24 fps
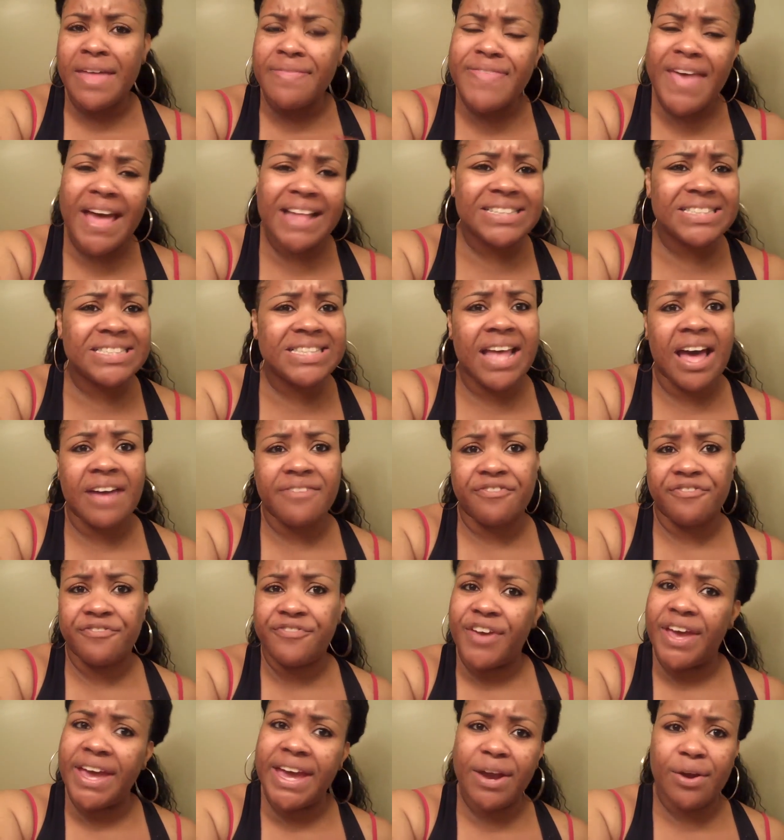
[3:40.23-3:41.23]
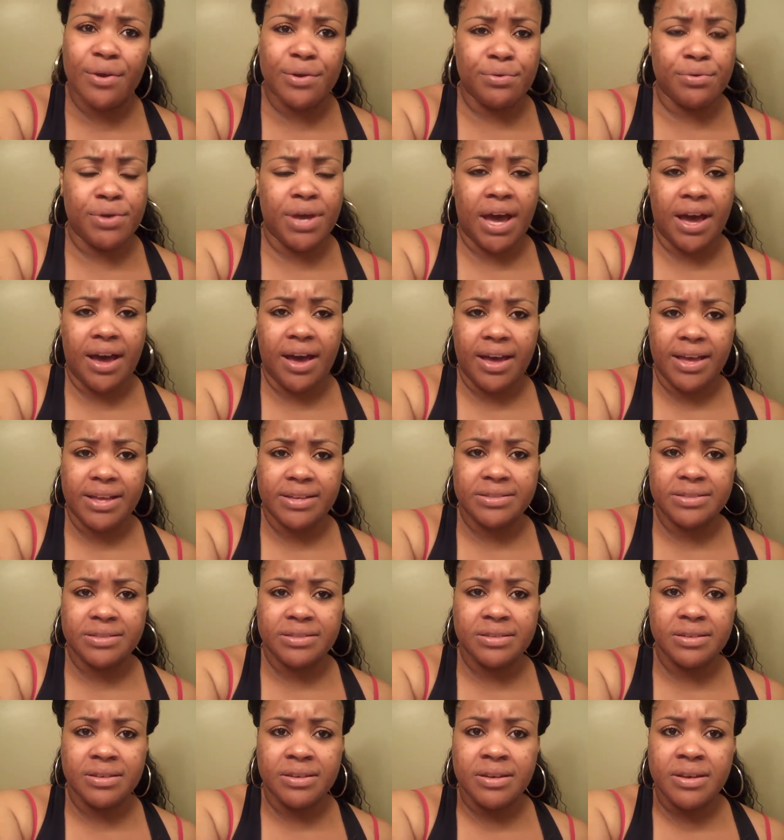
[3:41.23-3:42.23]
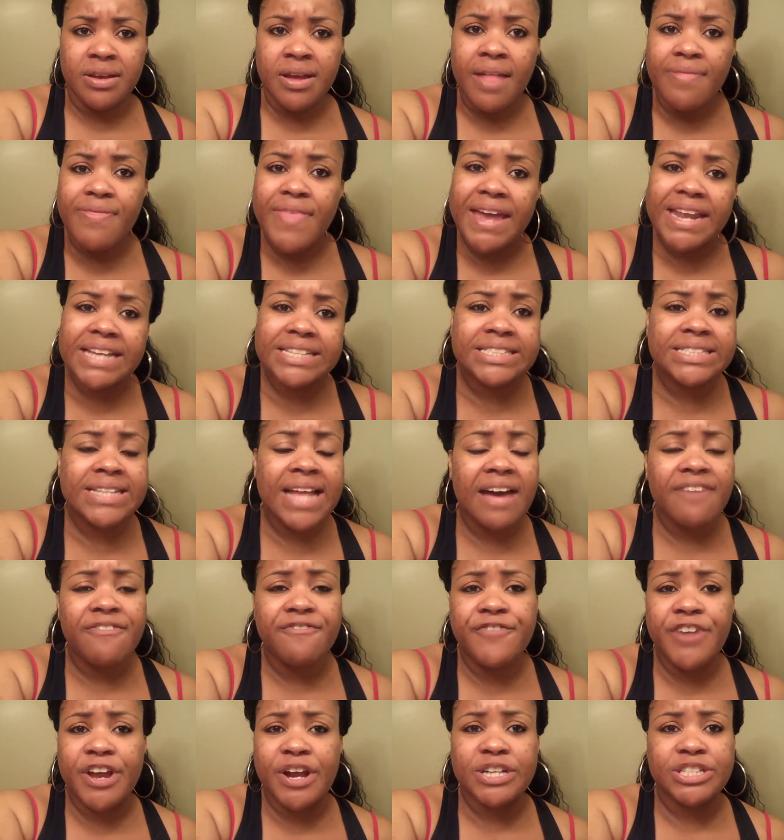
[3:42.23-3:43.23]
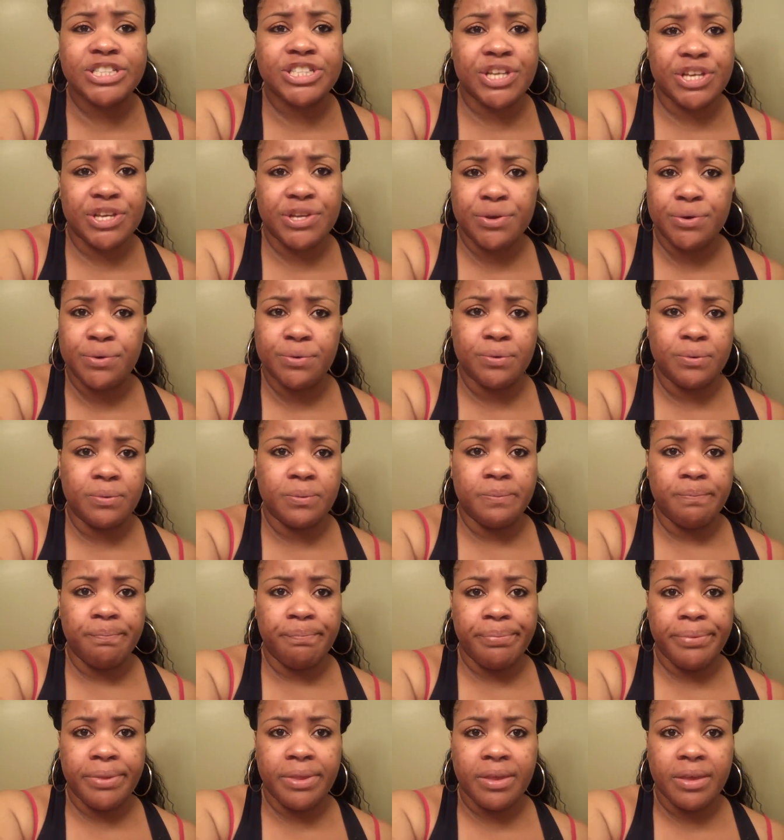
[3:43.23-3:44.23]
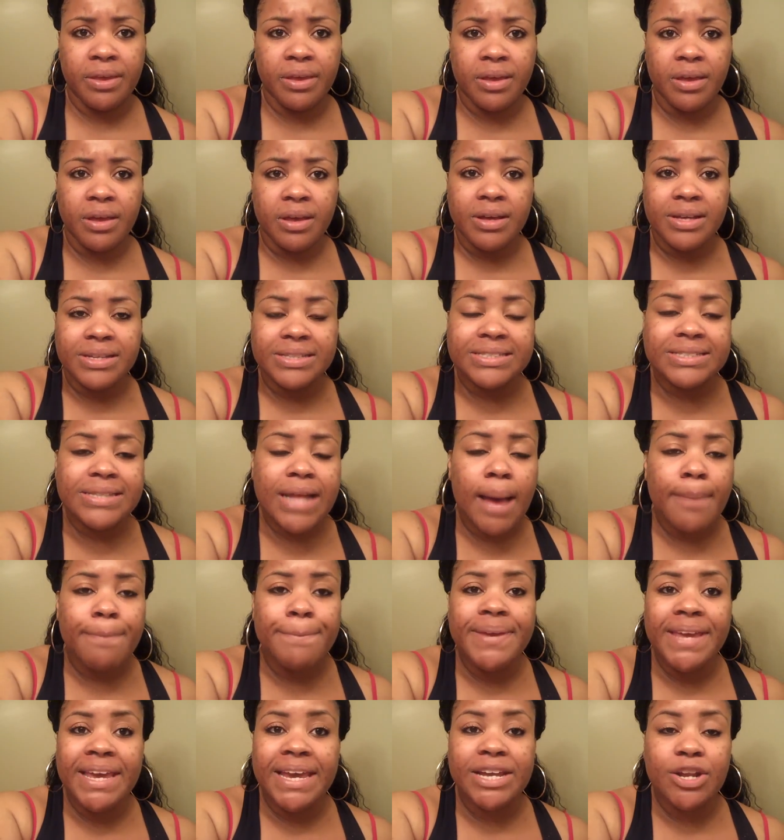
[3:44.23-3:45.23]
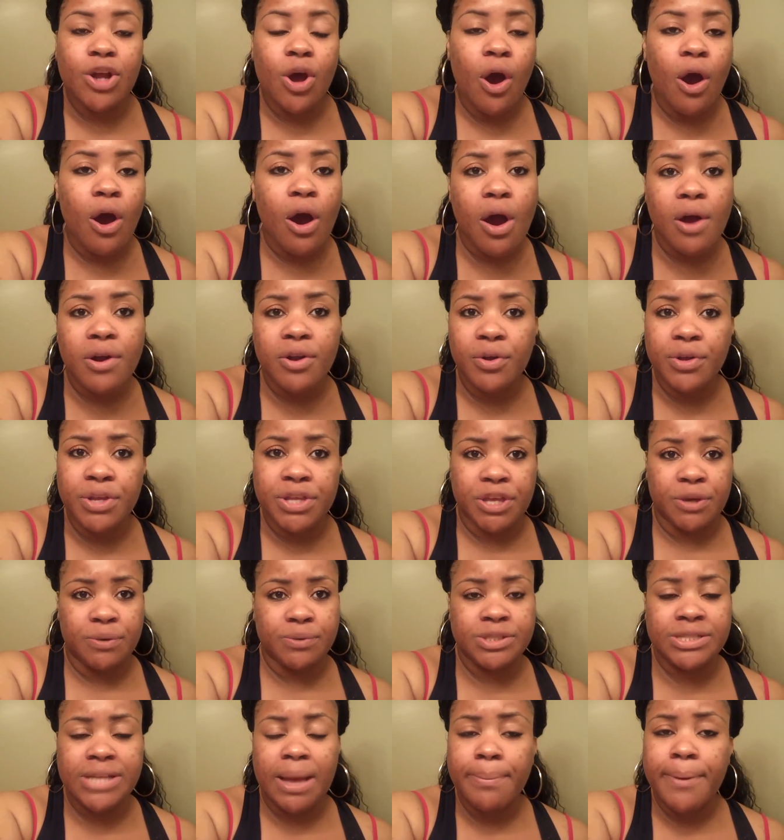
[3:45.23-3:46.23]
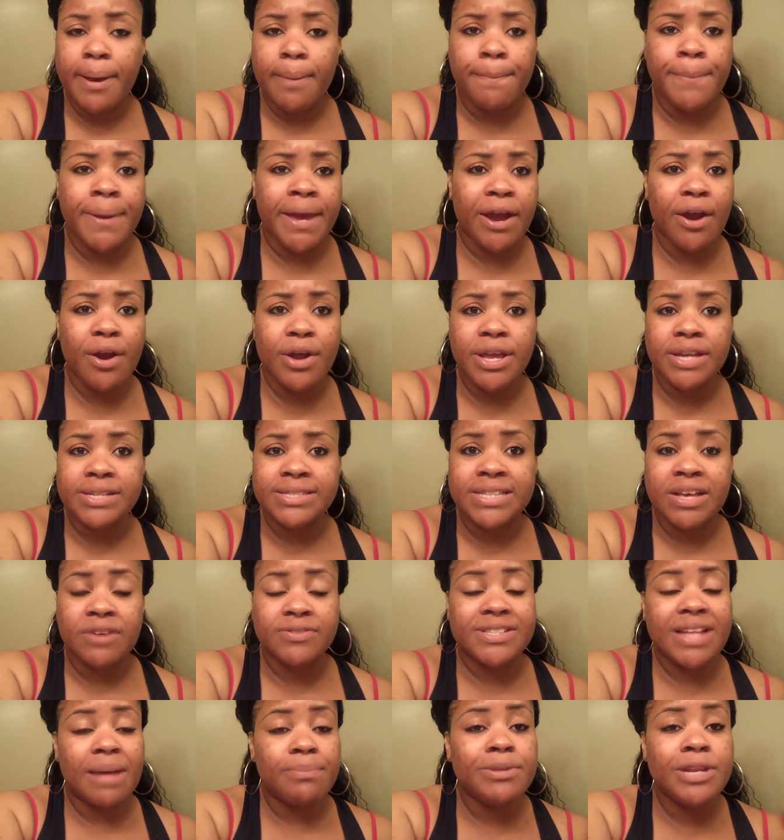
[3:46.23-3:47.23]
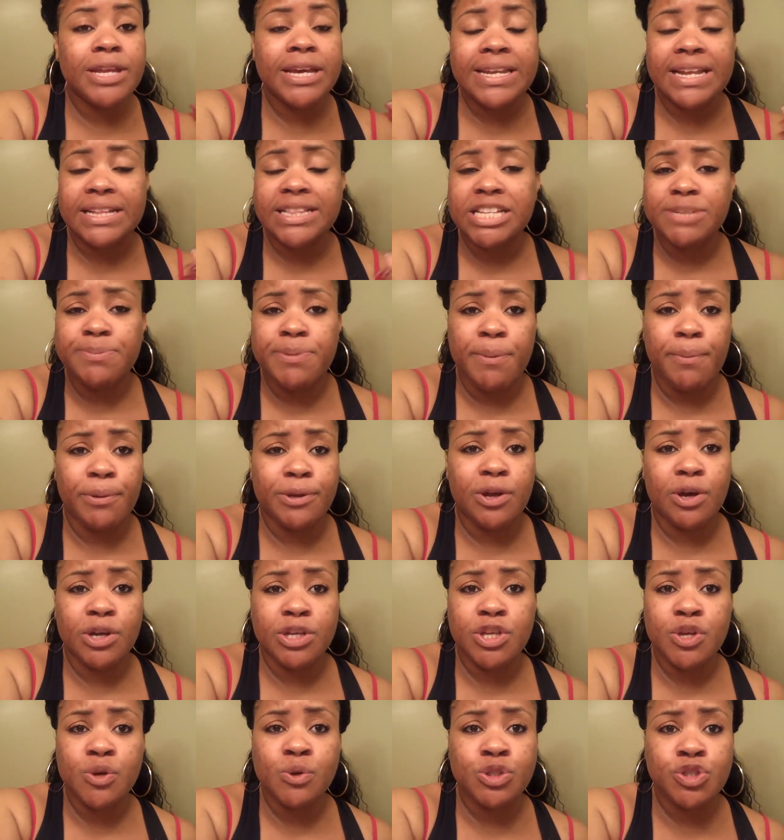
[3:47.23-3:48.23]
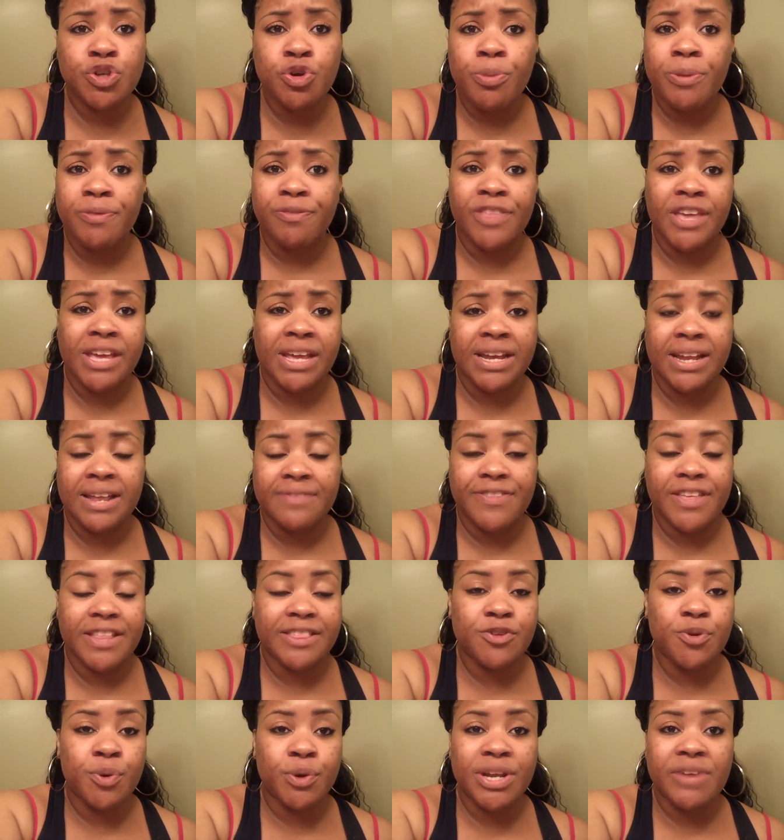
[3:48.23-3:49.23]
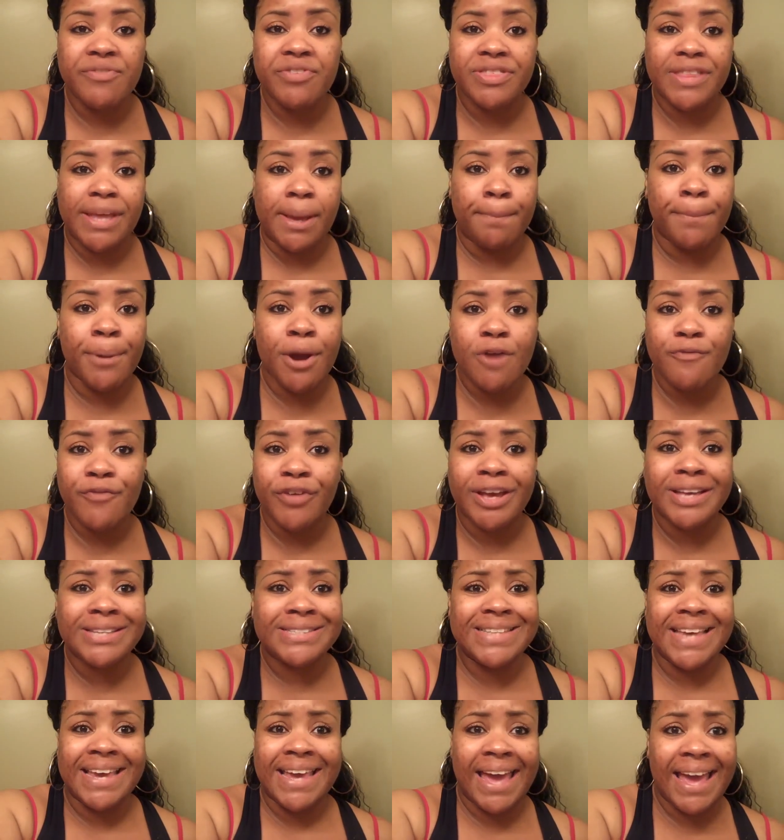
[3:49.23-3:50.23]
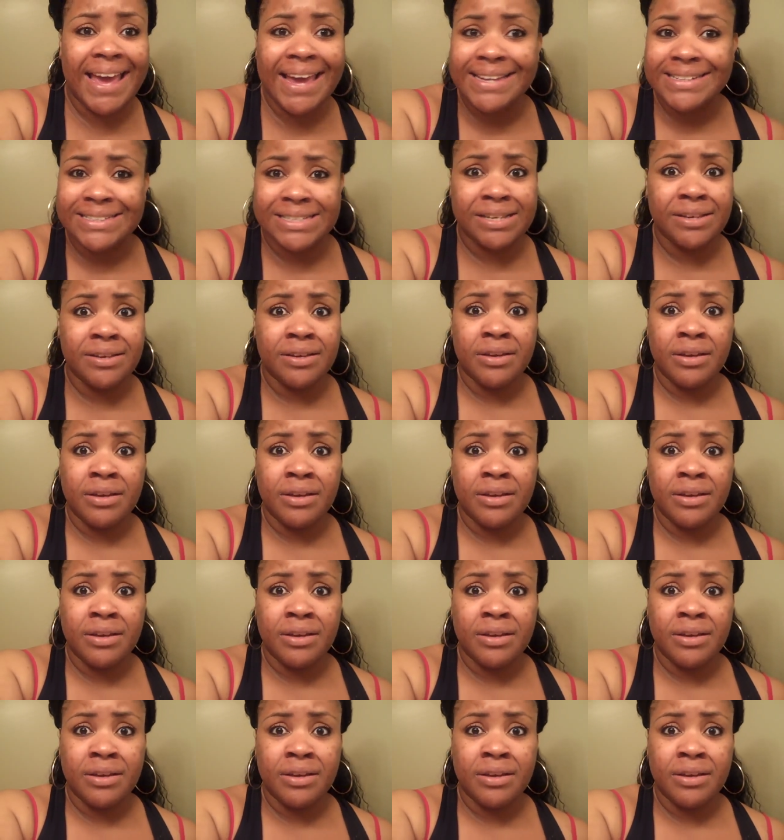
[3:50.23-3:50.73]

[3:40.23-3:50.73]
That's not fair, you guys. That is not fair to you. Stop being hard on you. Stop comparing yourself. Stop looking at these people on YouTube and thinking that they're doing everything perfect because they ain't.